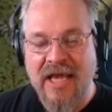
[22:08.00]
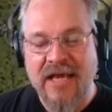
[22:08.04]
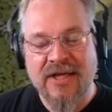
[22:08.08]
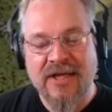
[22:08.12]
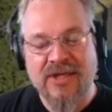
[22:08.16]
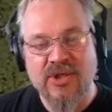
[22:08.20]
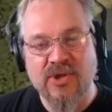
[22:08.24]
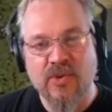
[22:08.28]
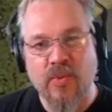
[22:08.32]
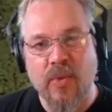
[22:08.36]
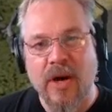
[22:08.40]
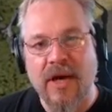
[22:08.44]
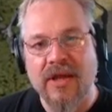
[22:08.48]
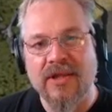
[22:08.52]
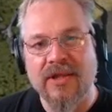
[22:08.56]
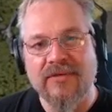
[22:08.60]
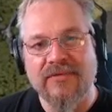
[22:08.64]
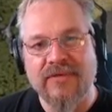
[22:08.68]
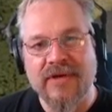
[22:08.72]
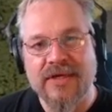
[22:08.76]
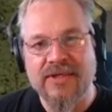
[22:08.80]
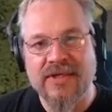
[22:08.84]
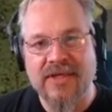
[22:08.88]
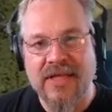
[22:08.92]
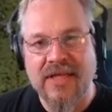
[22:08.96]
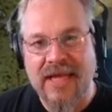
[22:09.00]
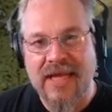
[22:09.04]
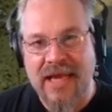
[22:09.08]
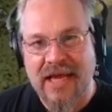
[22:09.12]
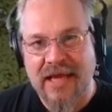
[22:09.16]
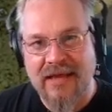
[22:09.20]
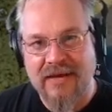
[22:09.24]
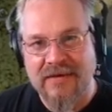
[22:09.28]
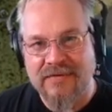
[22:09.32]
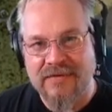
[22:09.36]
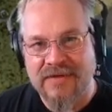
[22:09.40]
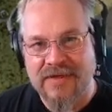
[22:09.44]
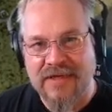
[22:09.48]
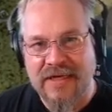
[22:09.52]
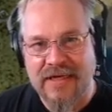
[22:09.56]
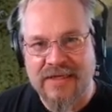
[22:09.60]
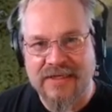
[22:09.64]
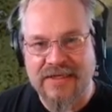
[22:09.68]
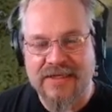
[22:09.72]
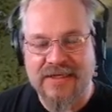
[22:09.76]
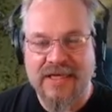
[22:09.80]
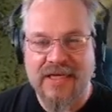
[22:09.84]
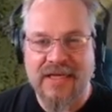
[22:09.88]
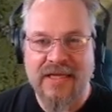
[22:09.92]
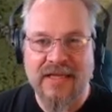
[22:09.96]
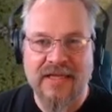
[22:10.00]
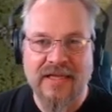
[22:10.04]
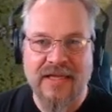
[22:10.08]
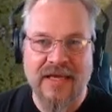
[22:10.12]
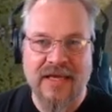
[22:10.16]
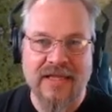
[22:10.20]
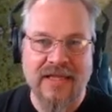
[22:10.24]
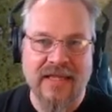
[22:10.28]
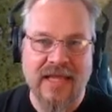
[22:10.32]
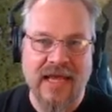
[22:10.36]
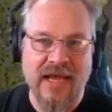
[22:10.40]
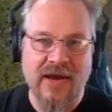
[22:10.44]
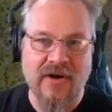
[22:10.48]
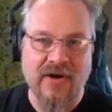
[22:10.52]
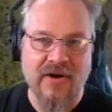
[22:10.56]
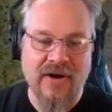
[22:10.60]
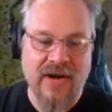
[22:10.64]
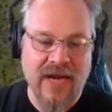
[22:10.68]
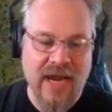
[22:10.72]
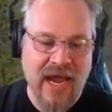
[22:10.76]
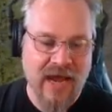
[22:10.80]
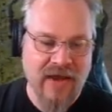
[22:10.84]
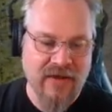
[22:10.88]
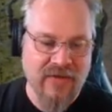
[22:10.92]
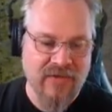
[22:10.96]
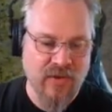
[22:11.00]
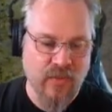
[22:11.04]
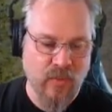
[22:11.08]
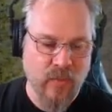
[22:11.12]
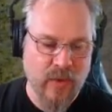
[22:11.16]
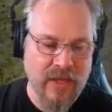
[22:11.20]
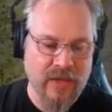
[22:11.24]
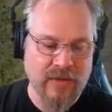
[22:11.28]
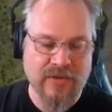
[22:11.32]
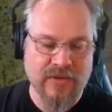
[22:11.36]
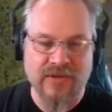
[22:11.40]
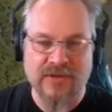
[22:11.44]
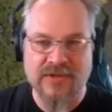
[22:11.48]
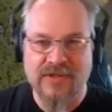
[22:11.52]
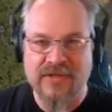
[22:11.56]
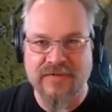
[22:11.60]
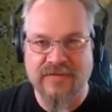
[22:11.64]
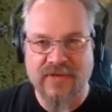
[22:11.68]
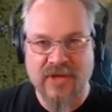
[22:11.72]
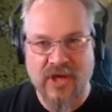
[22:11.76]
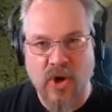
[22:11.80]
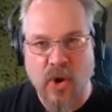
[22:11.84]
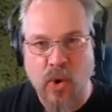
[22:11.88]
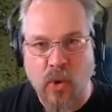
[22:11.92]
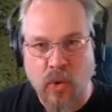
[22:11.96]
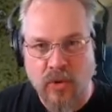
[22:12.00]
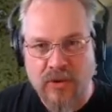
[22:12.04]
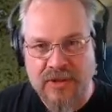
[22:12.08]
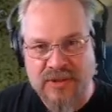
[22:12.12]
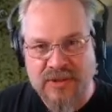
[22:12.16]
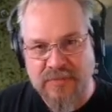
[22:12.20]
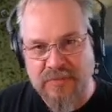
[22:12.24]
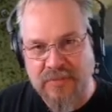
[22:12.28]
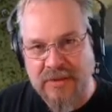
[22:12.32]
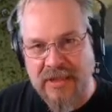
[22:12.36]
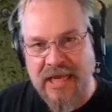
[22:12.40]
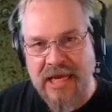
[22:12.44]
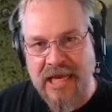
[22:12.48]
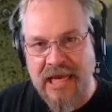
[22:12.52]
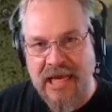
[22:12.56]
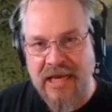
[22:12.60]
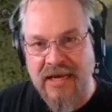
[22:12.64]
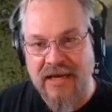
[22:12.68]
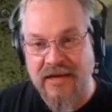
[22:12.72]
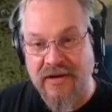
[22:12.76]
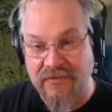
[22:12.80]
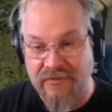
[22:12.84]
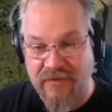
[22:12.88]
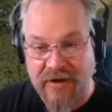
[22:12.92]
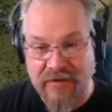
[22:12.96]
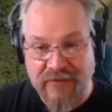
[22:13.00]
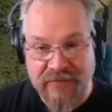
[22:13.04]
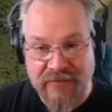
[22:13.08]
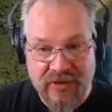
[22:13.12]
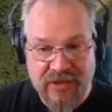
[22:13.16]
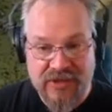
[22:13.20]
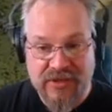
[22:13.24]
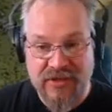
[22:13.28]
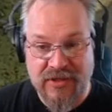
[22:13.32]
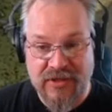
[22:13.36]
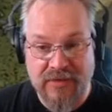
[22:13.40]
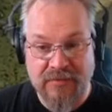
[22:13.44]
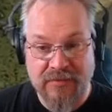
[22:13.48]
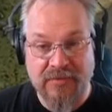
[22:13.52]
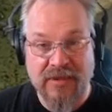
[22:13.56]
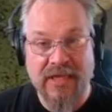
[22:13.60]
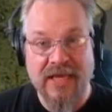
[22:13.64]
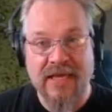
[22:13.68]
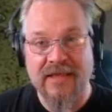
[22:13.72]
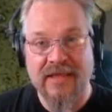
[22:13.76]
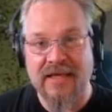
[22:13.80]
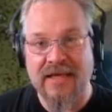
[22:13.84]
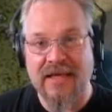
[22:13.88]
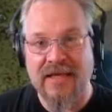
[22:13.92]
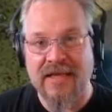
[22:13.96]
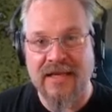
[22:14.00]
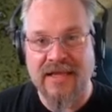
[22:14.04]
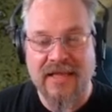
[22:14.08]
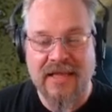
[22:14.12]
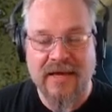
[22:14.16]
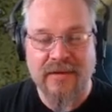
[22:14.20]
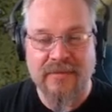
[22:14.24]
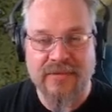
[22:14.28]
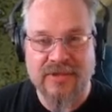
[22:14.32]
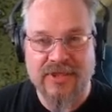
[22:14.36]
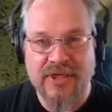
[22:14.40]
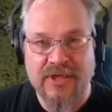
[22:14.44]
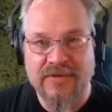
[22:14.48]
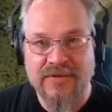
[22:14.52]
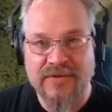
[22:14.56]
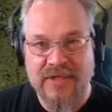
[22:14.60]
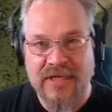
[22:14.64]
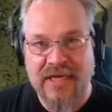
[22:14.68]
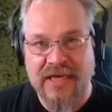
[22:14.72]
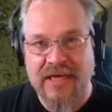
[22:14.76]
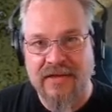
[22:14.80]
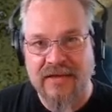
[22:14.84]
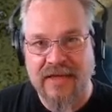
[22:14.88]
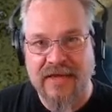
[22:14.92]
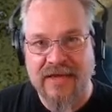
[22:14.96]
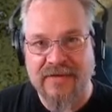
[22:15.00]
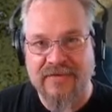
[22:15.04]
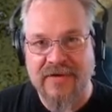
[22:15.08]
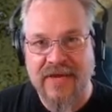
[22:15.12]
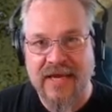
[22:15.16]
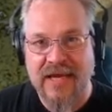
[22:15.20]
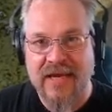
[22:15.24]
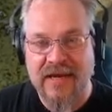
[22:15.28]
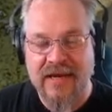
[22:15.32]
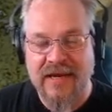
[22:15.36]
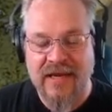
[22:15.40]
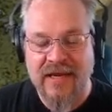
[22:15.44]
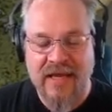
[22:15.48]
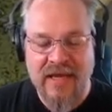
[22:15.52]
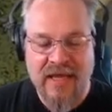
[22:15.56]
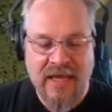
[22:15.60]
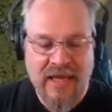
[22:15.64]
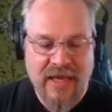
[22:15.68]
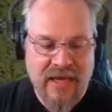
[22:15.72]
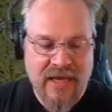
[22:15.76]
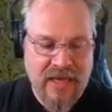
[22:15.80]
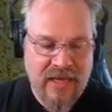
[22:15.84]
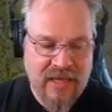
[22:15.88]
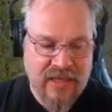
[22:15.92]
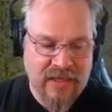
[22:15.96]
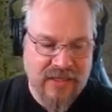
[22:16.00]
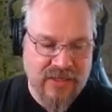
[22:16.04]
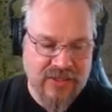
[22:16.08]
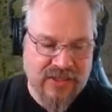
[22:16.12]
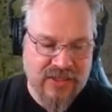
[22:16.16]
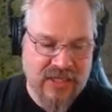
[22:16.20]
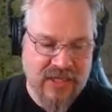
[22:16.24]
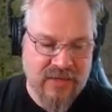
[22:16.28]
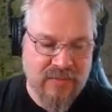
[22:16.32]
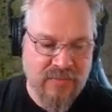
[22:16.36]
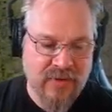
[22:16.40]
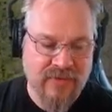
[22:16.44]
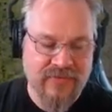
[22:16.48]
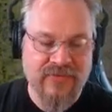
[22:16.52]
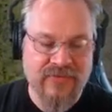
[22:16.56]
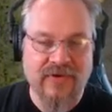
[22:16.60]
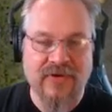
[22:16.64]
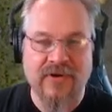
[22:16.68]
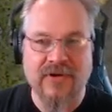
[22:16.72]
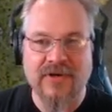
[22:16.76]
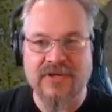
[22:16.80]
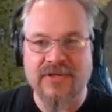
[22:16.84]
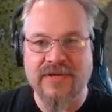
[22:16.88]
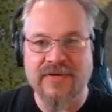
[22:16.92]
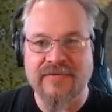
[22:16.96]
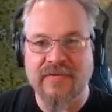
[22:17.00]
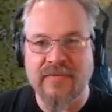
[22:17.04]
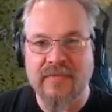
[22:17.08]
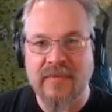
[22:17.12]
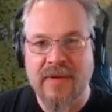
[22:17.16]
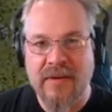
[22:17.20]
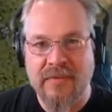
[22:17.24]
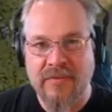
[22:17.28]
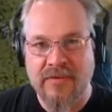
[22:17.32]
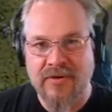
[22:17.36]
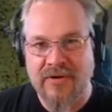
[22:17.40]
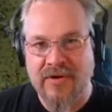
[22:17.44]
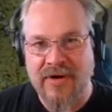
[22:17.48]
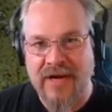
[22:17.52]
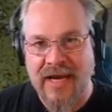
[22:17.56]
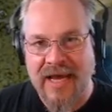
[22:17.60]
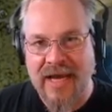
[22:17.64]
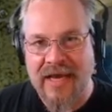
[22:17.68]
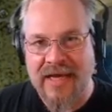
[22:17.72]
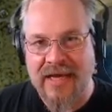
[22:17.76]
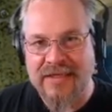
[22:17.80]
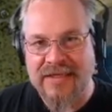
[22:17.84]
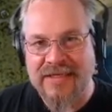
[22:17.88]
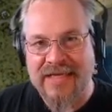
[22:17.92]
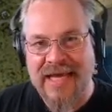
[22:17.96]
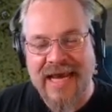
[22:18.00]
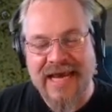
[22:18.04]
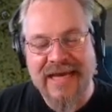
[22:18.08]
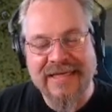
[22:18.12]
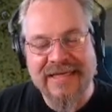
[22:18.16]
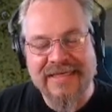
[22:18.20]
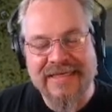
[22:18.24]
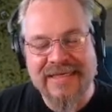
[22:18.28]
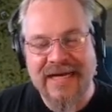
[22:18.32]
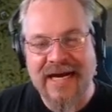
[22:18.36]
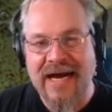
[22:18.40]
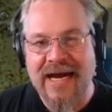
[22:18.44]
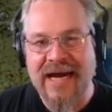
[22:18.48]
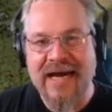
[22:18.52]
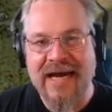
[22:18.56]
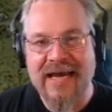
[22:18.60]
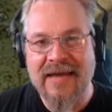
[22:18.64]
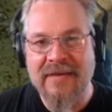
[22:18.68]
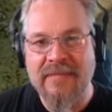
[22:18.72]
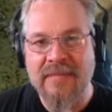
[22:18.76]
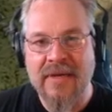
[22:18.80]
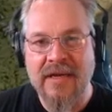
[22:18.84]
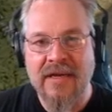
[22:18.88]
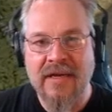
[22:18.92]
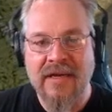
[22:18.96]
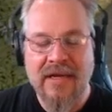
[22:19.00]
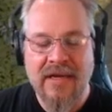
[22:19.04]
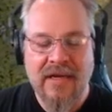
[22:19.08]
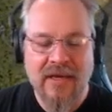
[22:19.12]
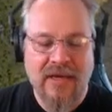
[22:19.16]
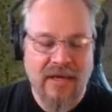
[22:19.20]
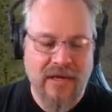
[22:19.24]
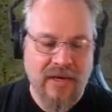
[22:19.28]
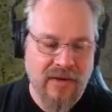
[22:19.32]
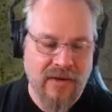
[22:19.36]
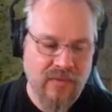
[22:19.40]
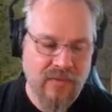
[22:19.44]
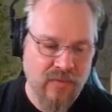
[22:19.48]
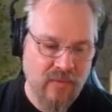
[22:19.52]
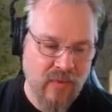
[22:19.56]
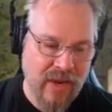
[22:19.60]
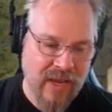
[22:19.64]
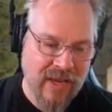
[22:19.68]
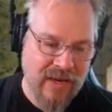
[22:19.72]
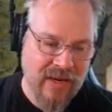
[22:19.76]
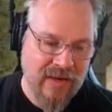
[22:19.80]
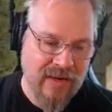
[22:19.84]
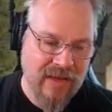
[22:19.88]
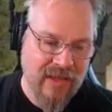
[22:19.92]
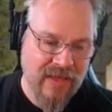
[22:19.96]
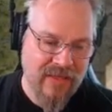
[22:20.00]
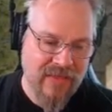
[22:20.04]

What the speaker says: So while the rest of the elves had said that they are now the wielders of the coarse blade, in reference to the blade that was used to kill Evindale, the Slin prefer to remember it as a time when